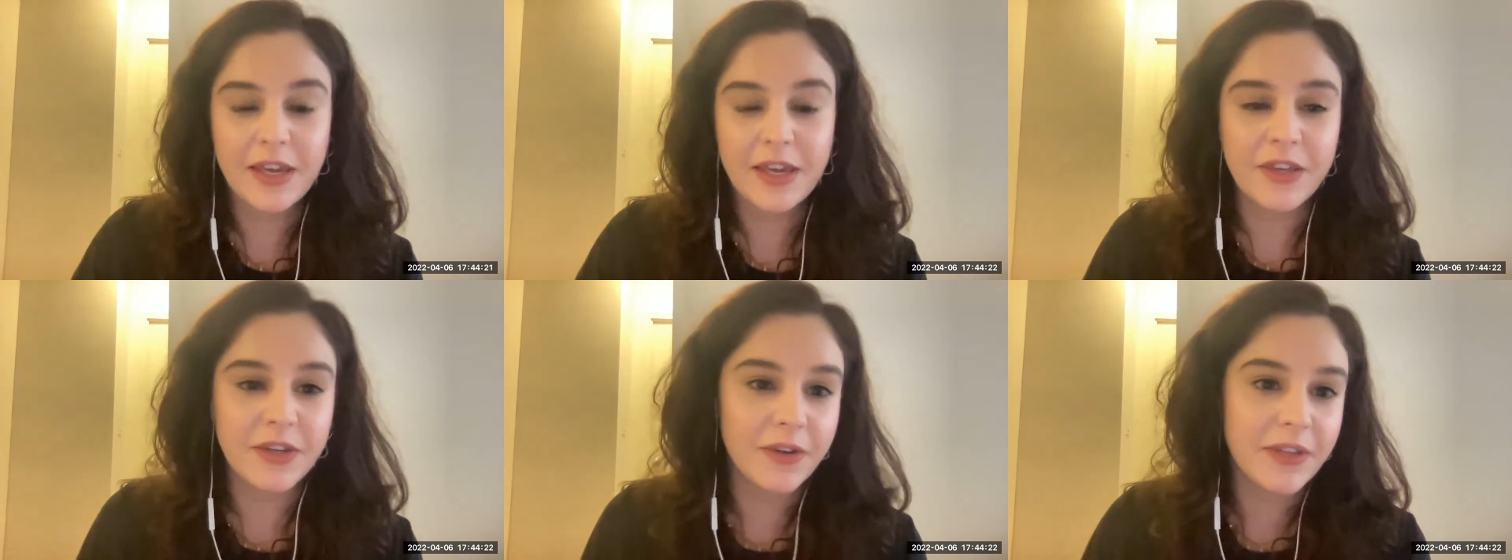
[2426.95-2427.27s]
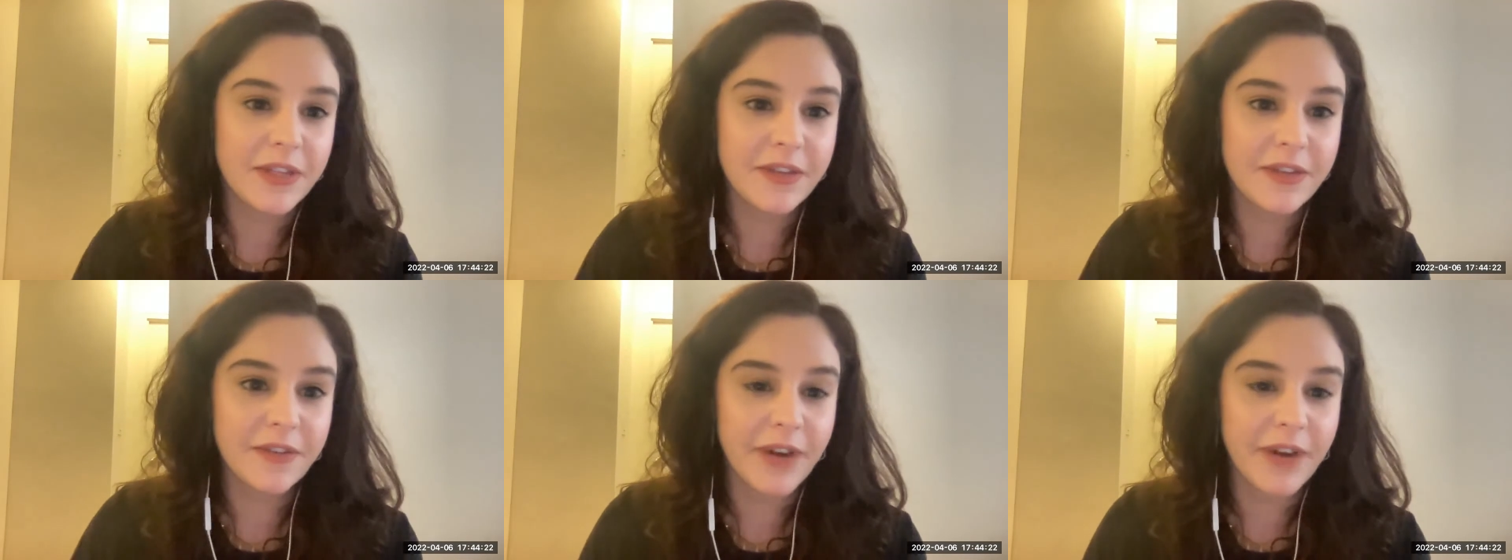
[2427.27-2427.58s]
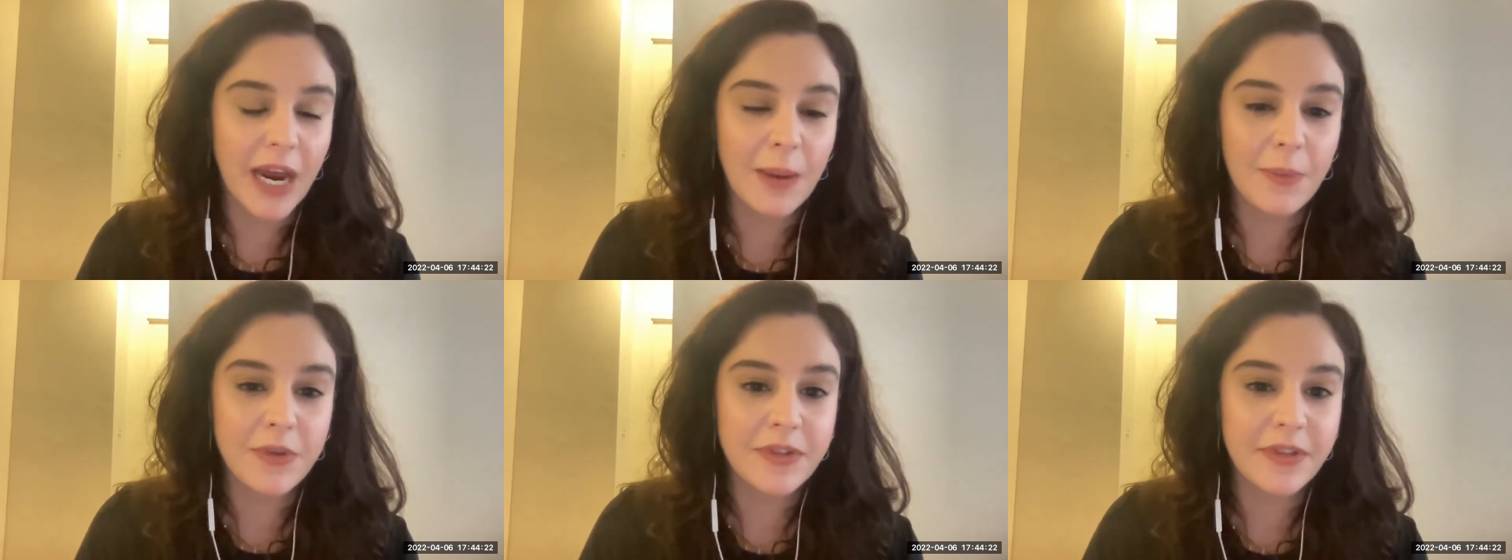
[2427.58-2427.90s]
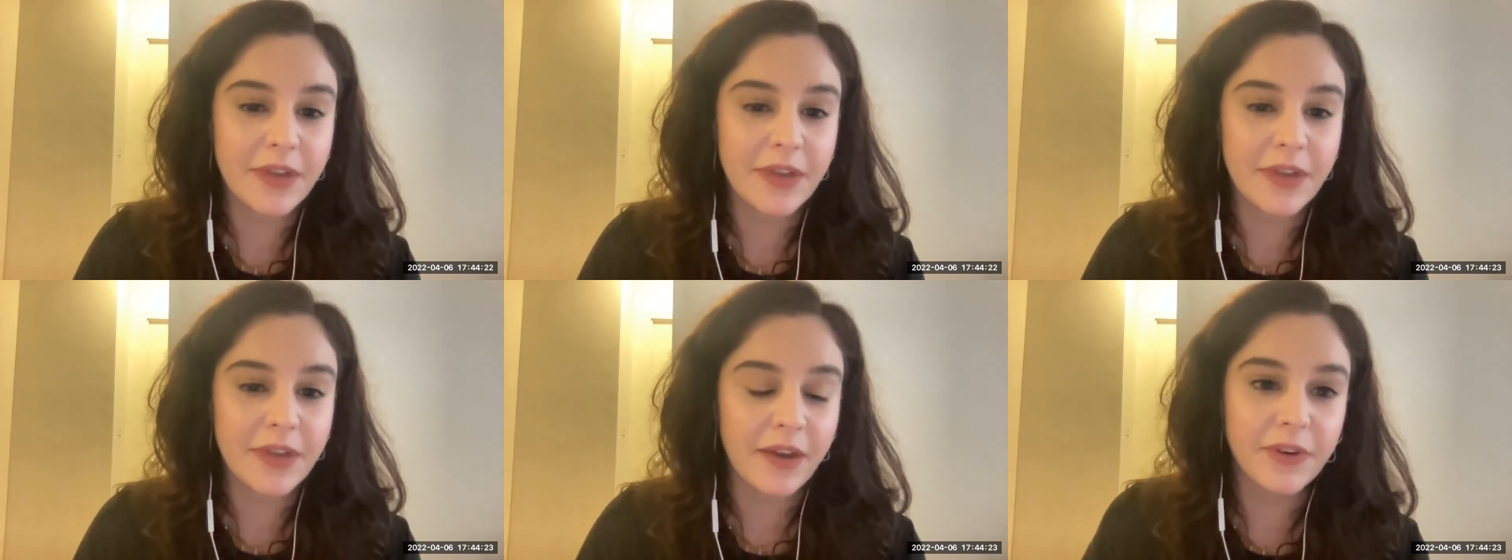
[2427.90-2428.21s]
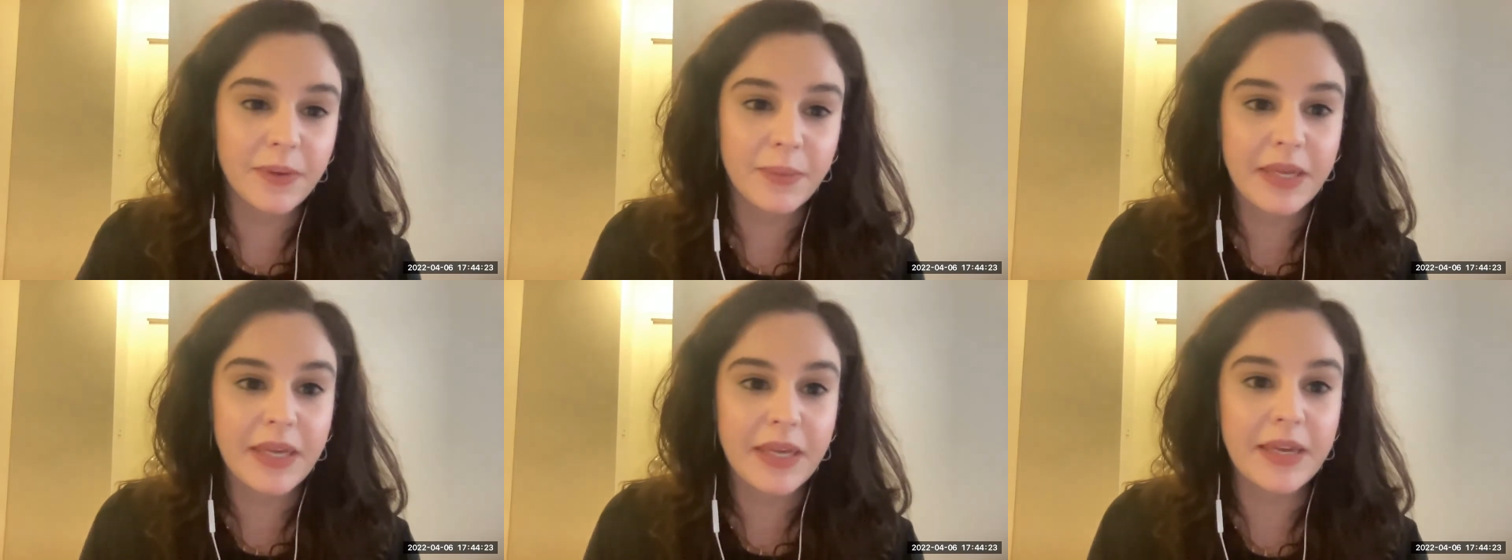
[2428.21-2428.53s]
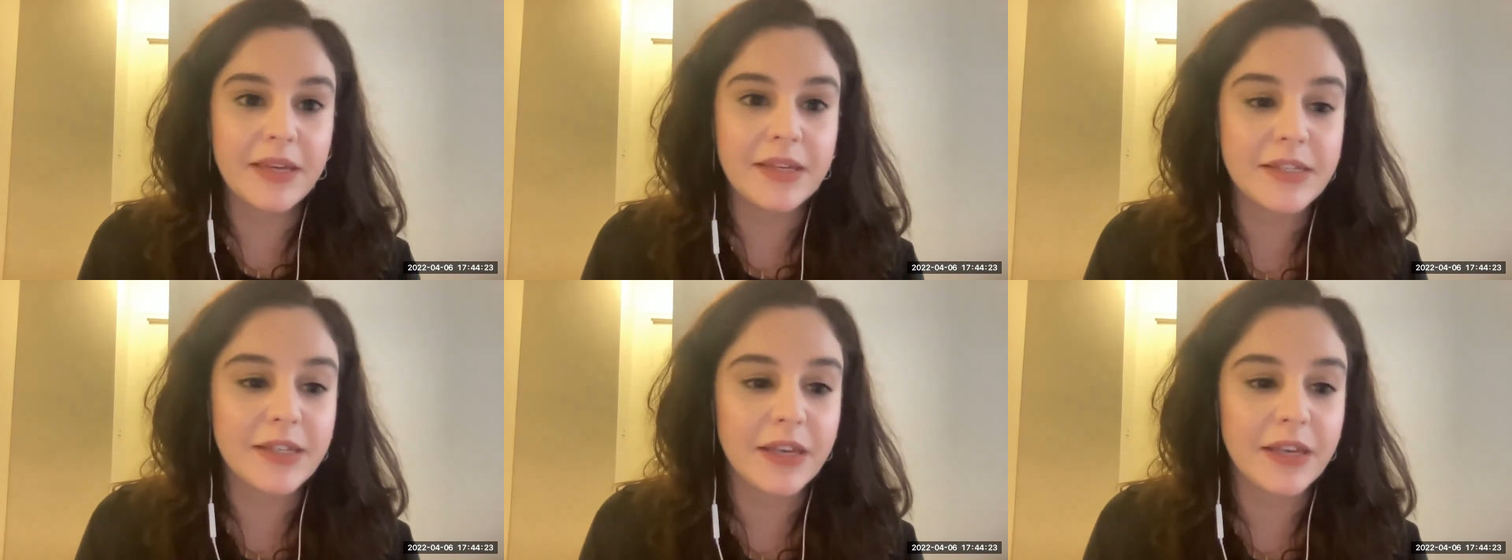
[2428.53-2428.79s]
you know, this environment was not for me.